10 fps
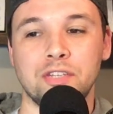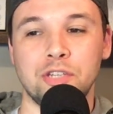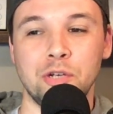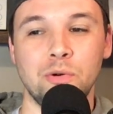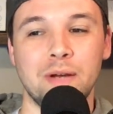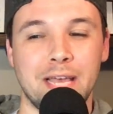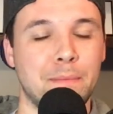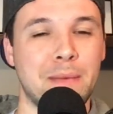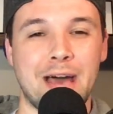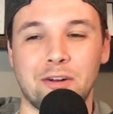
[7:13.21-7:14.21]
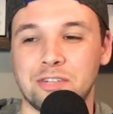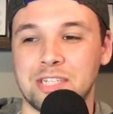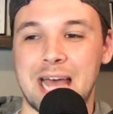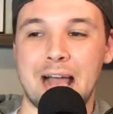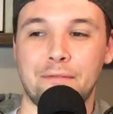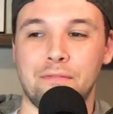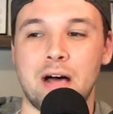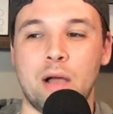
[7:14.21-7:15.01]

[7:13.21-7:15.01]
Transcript: 2-hit batter, sac fly,